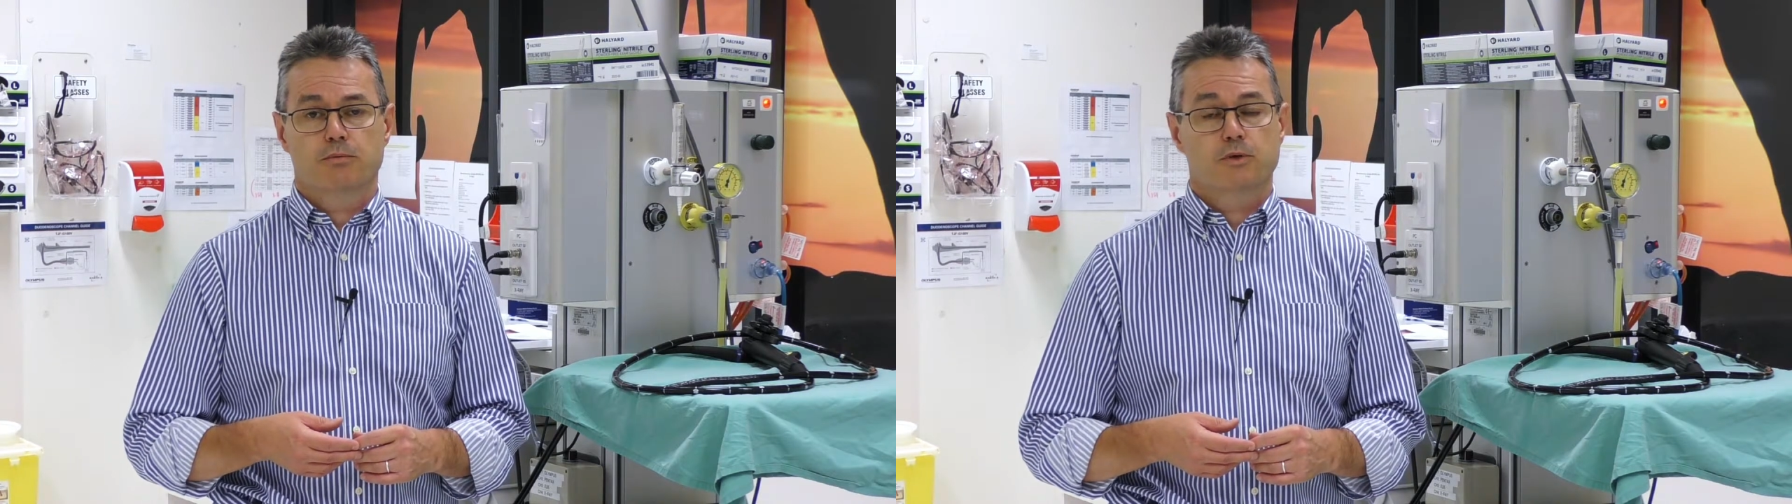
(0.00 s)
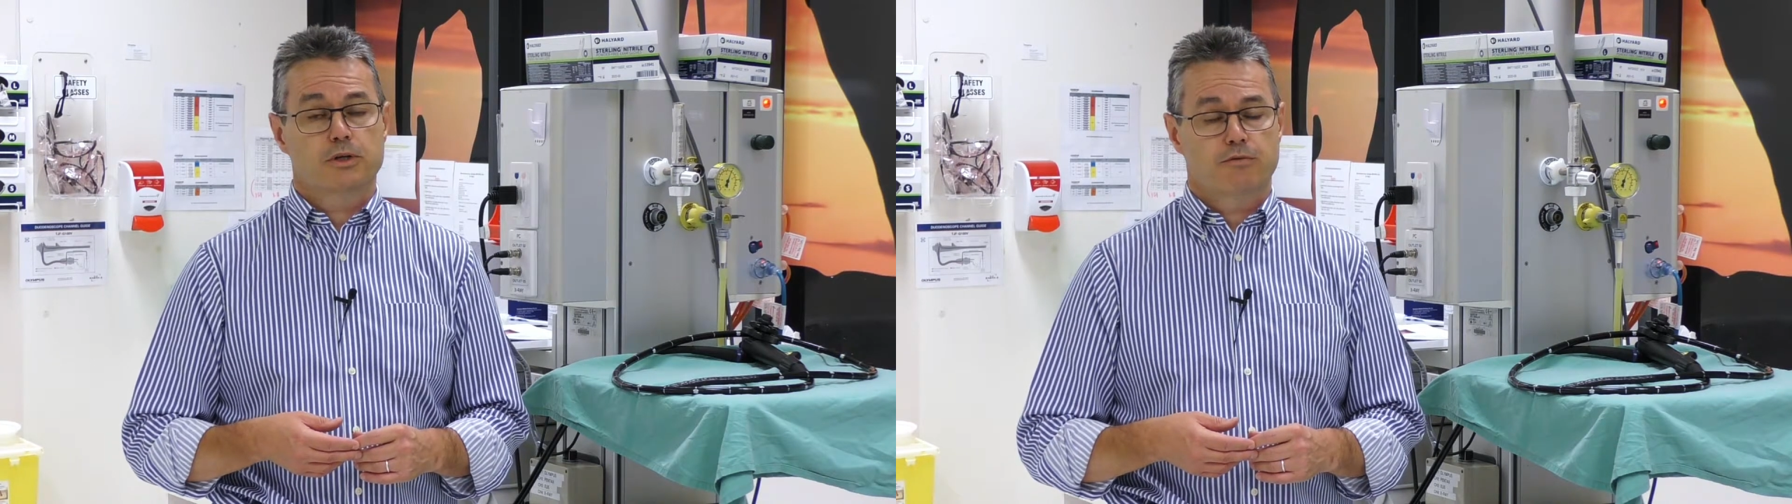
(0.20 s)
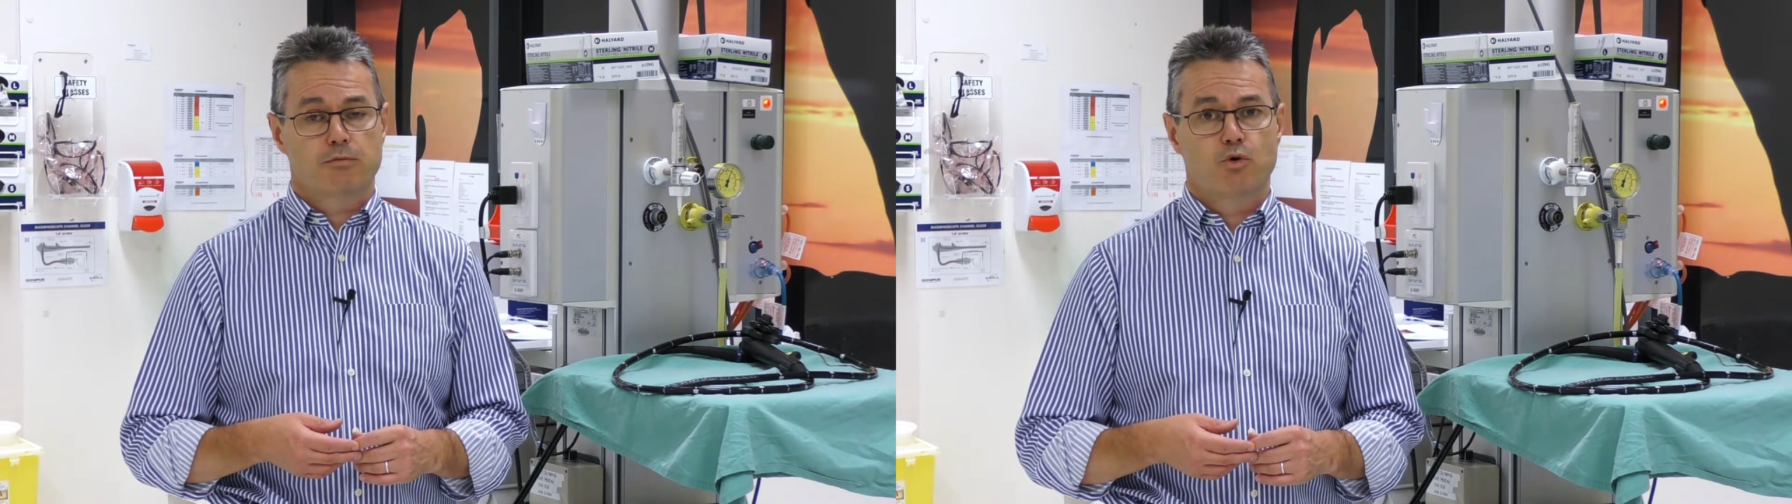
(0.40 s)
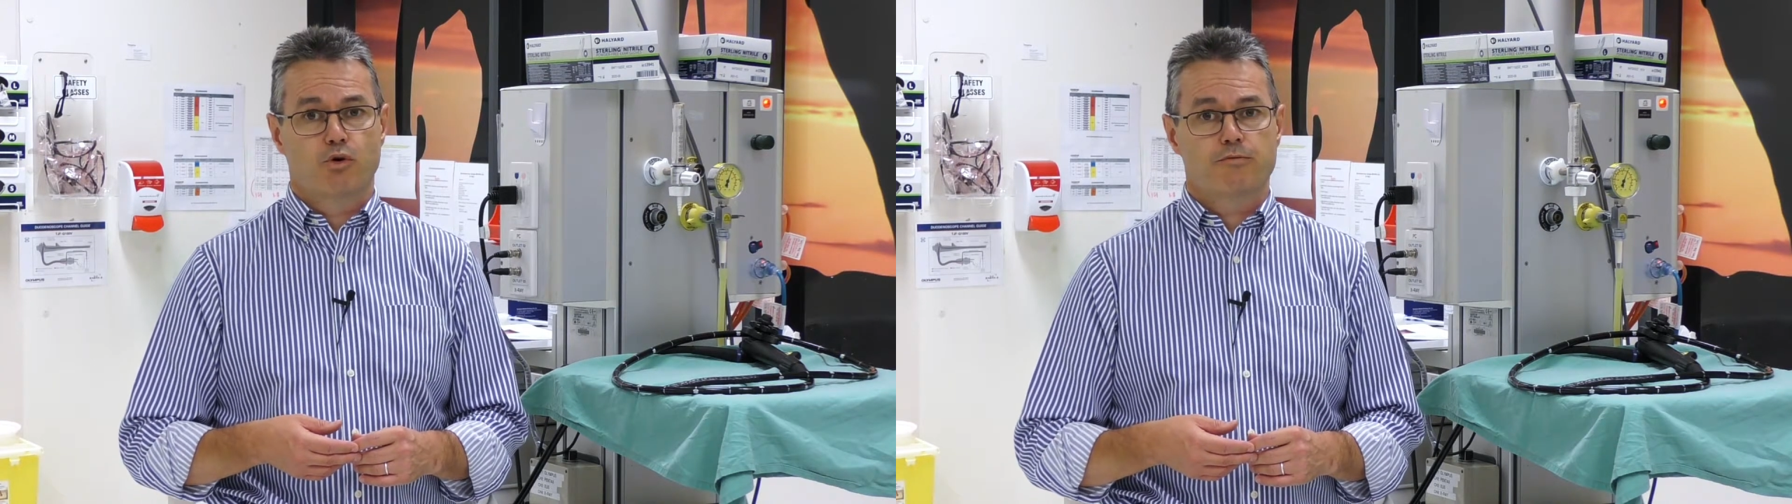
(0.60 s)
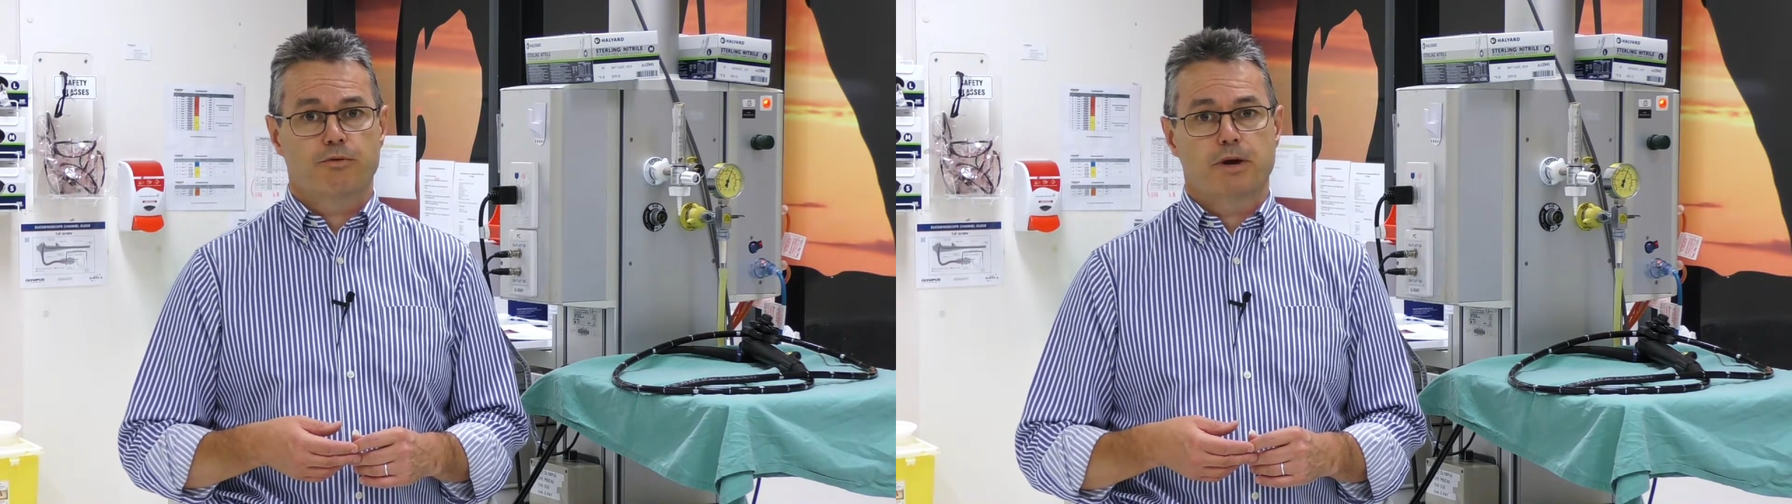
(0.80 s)
and we'll give you
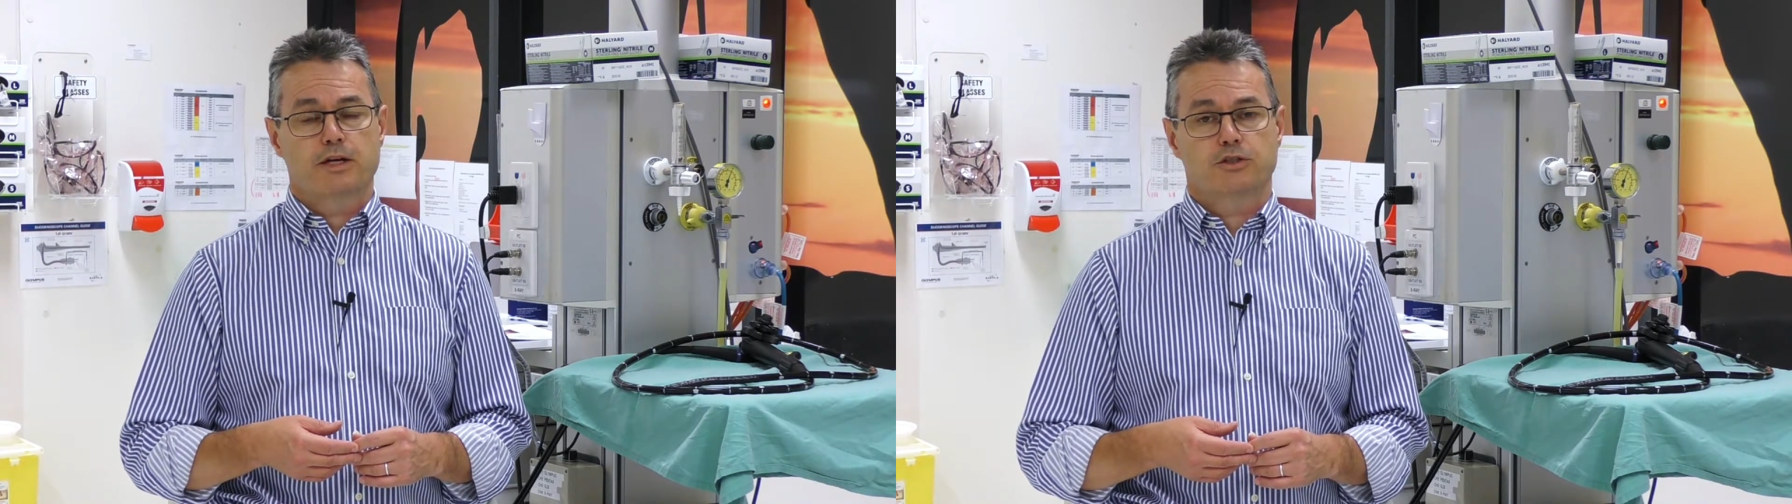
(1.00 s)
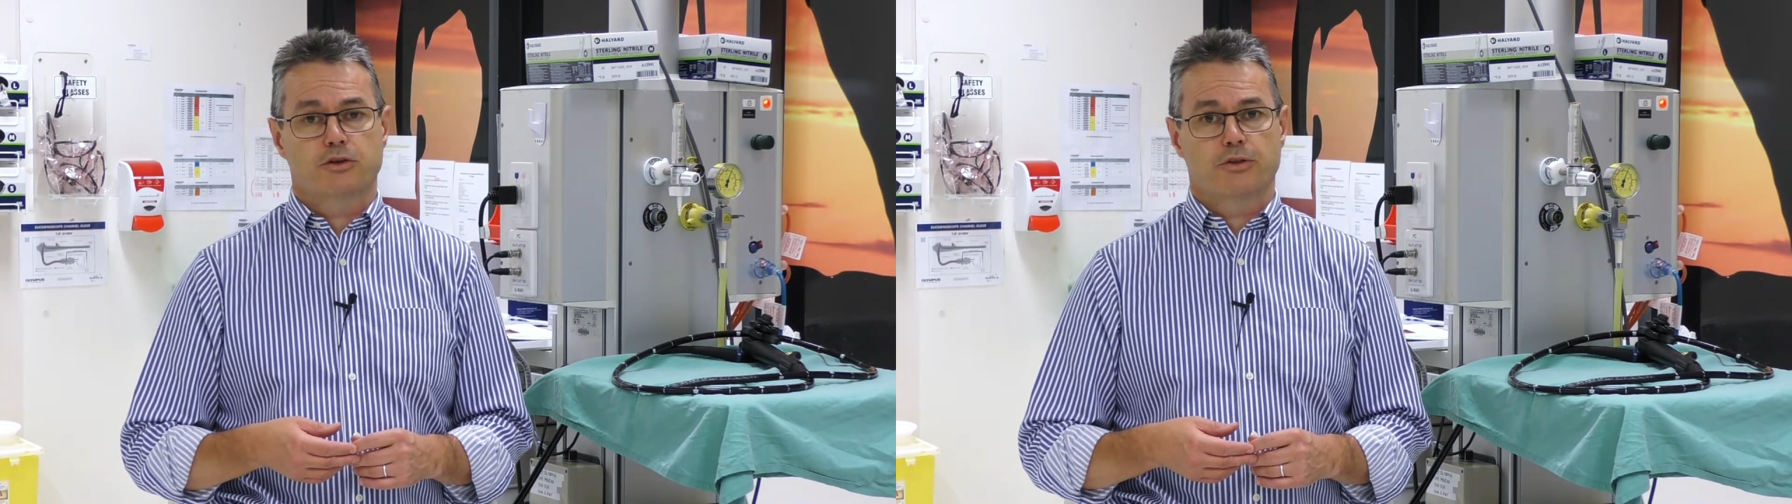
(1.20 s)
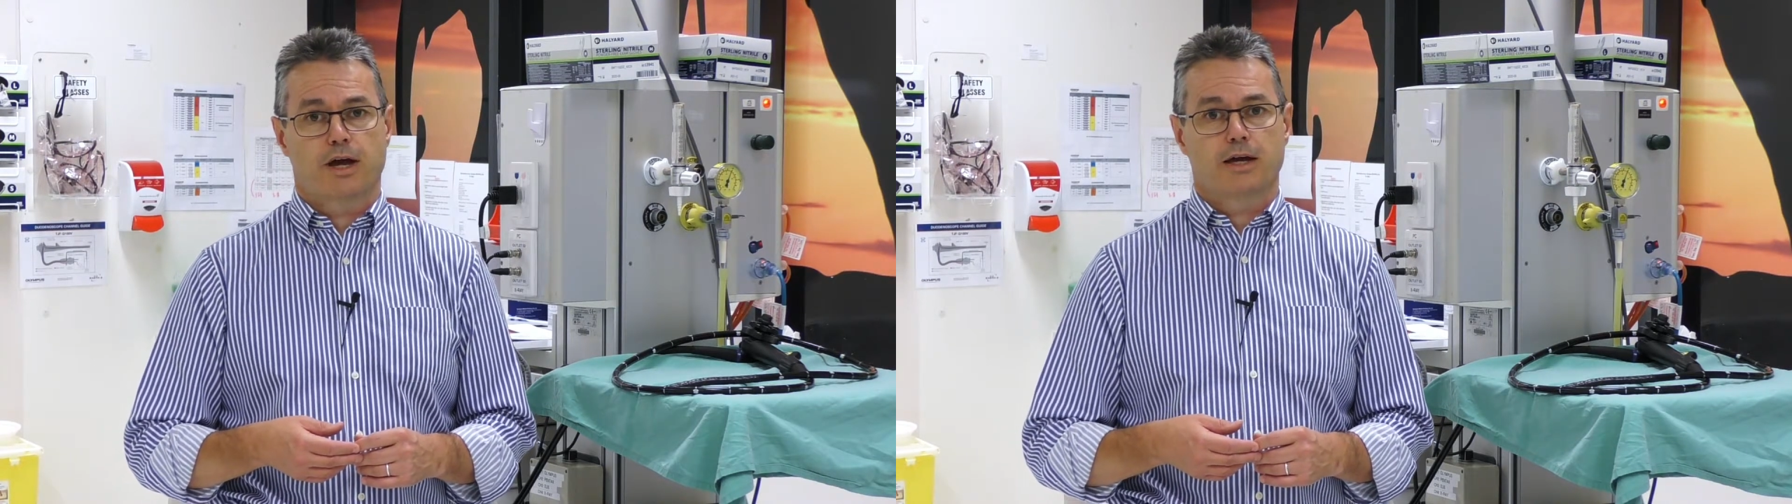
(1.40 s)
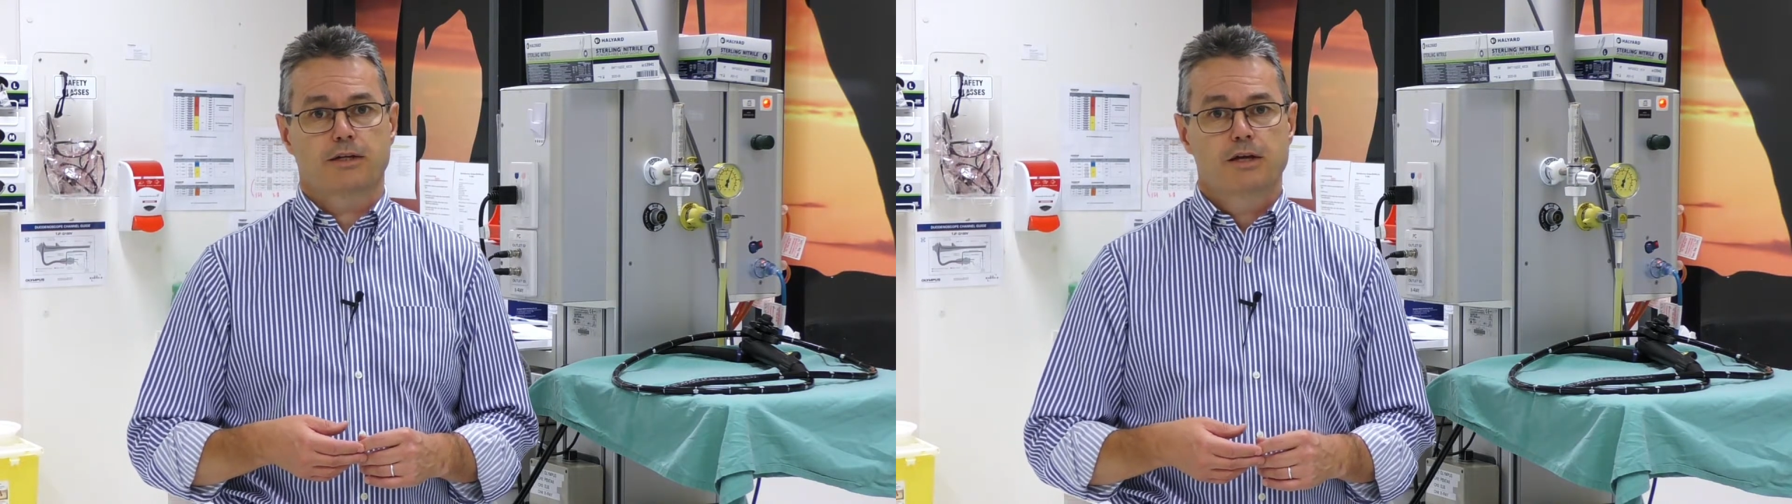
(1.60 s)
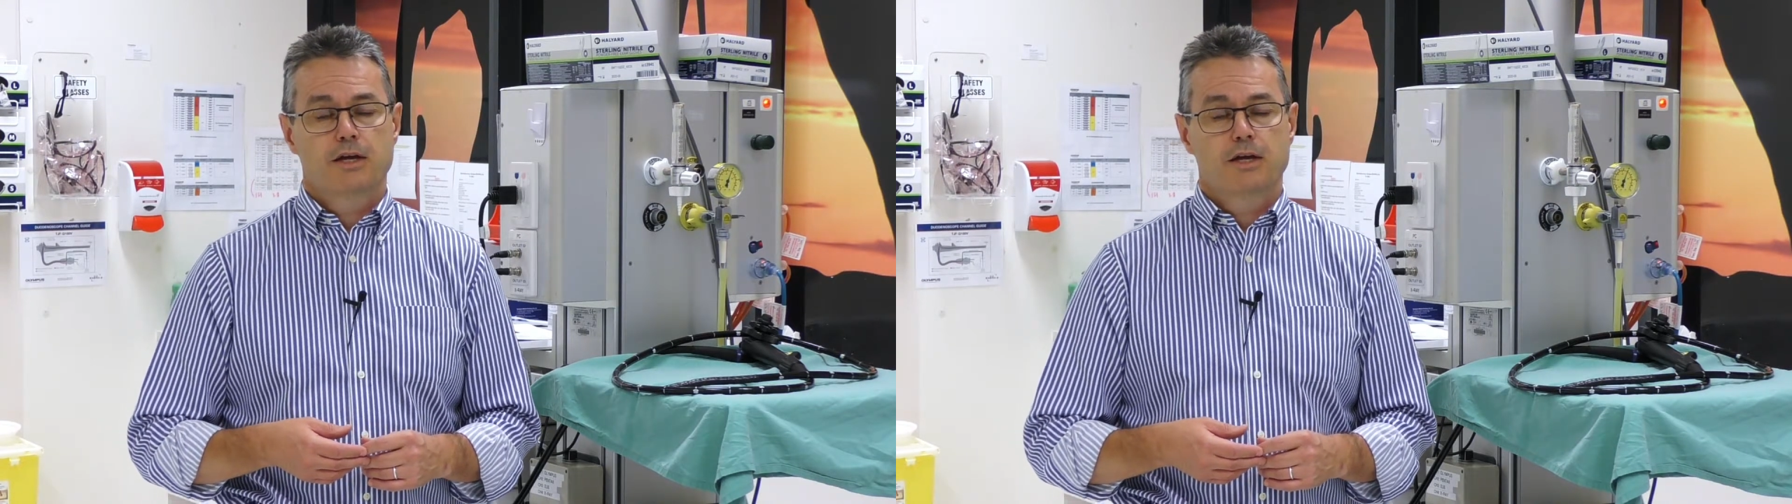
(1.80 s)
more information on that.